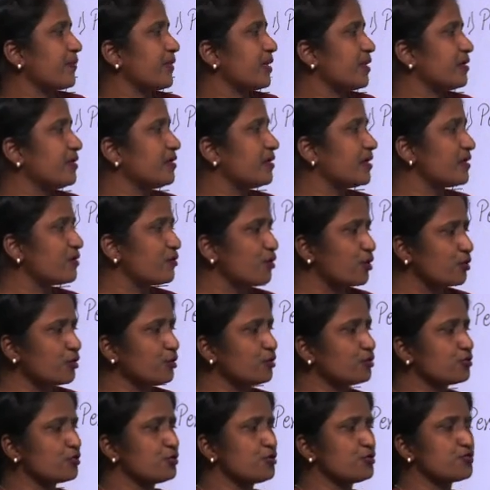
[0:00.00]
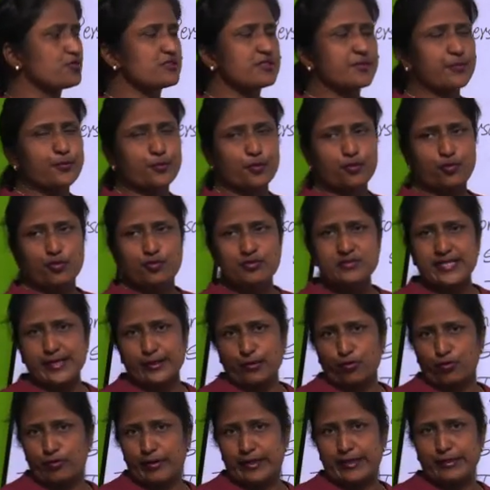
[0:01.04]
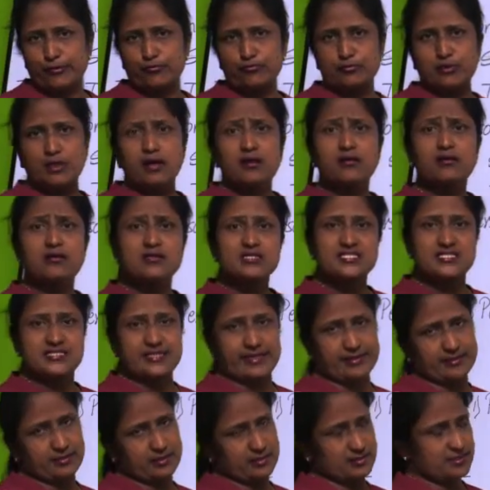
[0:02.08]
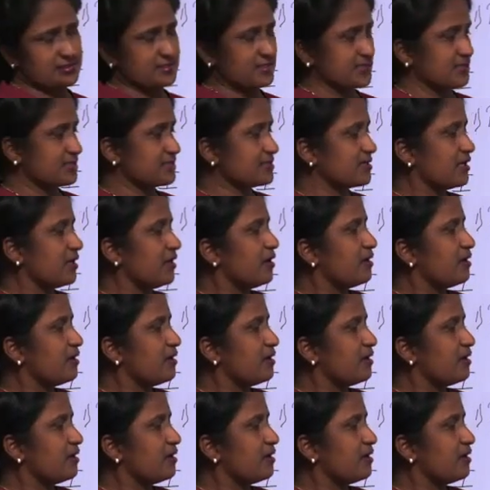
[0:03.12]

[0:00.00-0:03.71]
Here you are going to use the pronouns according to the sentences.